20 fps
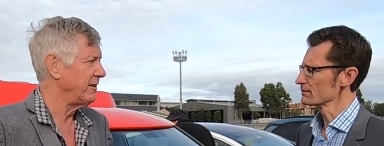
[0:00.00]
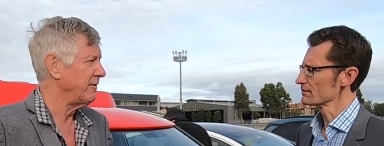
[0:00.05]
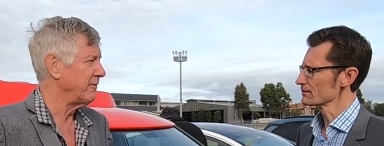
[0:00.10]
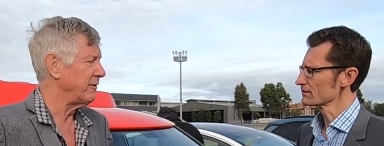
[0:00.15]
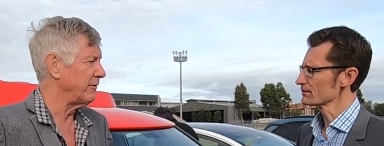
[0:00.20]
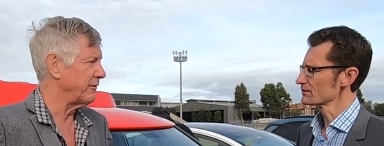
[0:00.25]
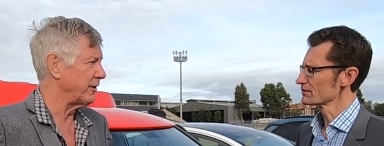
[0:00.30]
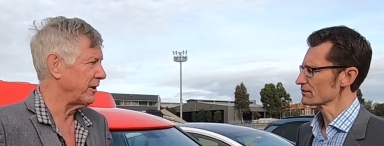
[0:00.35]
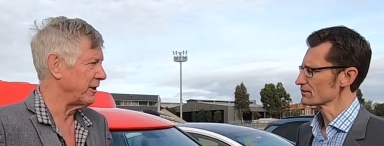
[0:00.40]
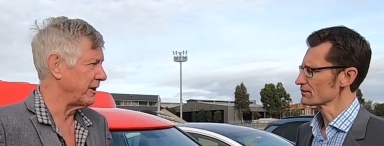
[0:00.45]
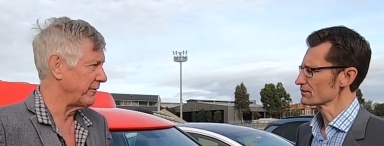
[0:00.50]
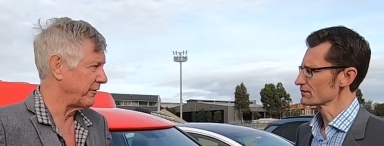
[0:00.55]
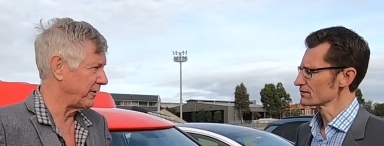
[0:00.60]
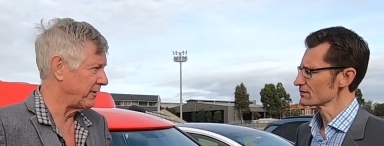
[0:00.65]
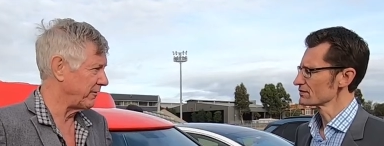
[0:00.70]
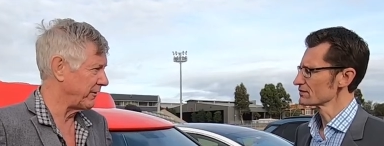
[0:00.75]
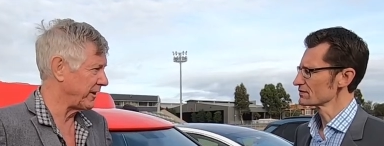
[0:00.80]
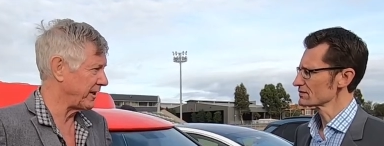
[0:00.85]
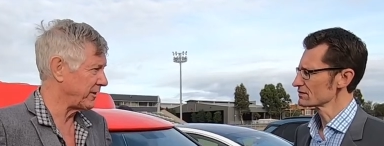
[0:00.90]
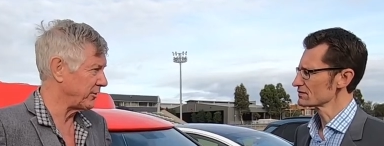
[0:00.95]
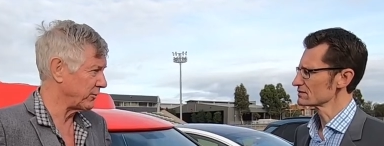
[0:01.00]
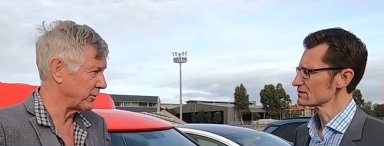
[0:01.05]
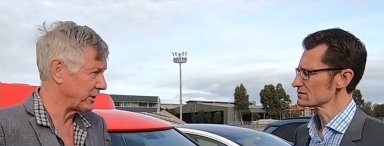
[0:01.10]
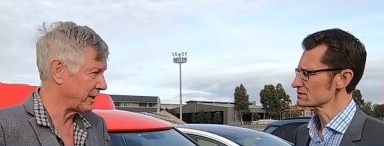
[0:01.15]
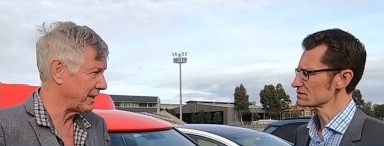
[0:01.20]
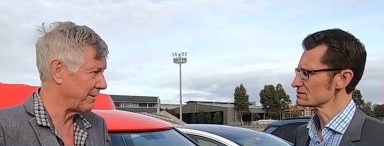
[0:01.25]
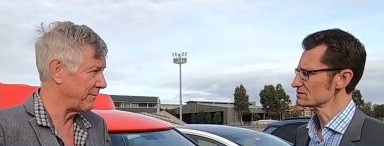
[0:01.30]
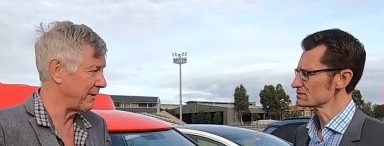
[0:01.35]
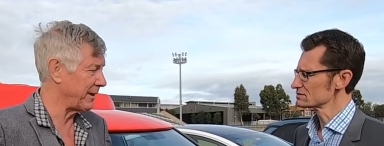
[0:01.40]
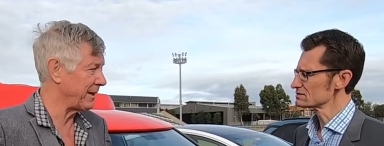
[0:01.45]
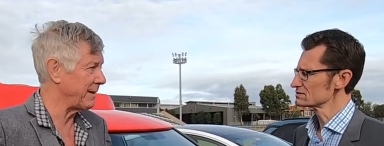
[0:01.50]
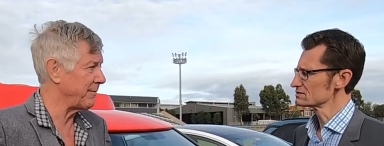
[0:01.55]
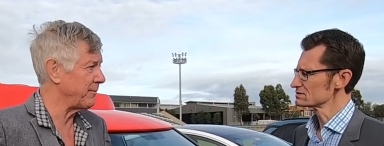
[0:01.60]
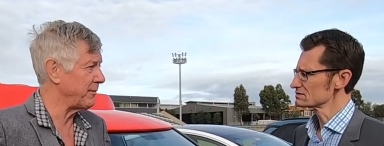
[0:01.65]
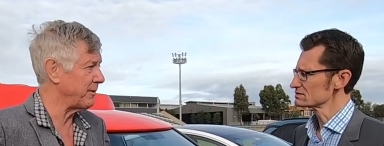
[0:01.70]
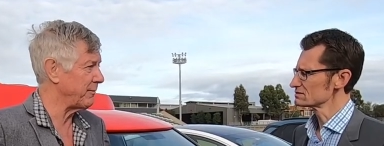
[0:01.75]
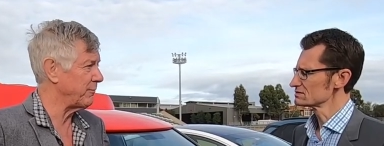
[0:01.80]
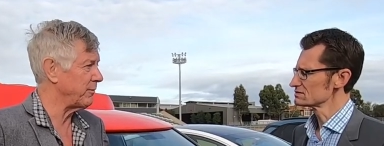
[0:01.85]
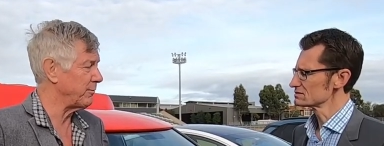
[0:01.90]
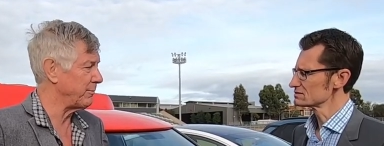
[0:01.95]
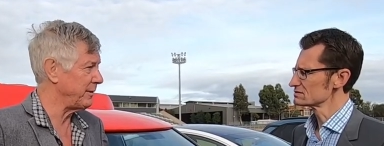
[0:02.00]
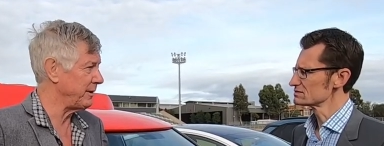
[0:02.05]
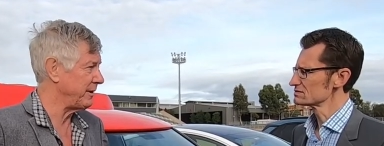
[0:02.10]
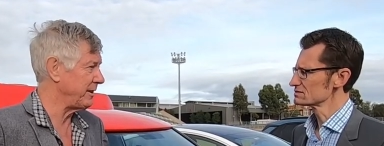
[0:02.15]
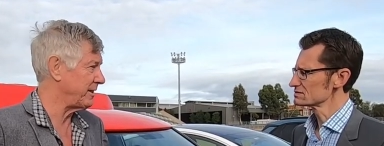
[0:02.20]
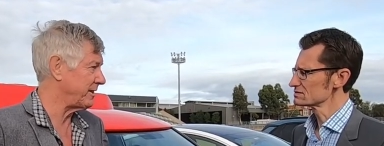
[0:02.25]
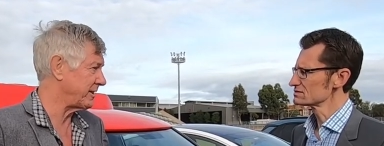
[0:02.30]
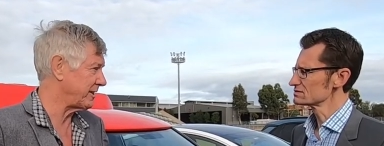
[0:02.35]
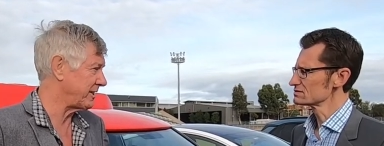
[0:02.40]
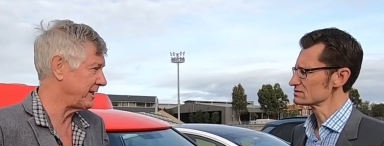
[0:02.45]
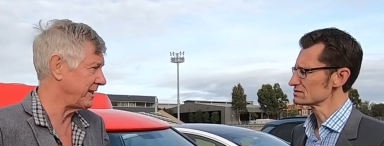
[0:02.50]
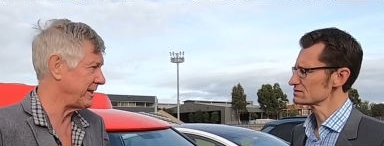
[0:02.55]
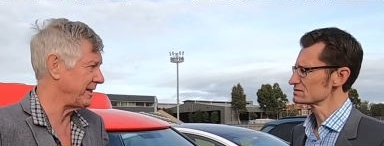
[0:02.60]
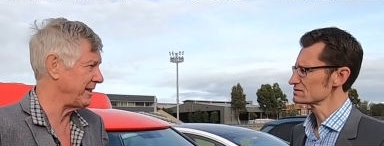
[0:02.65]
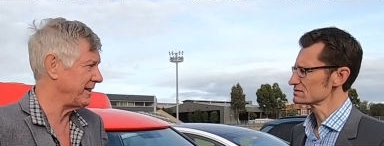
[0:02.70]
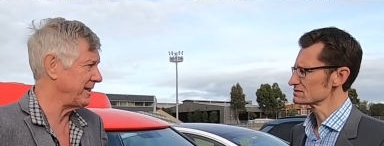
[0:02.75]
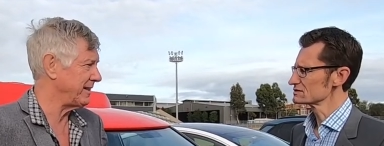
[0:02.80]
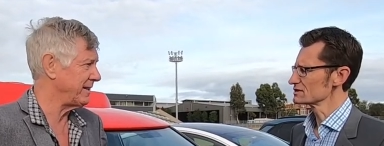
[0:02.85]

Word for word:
Speaker 1: We've got vehicles coming up that will be intercity.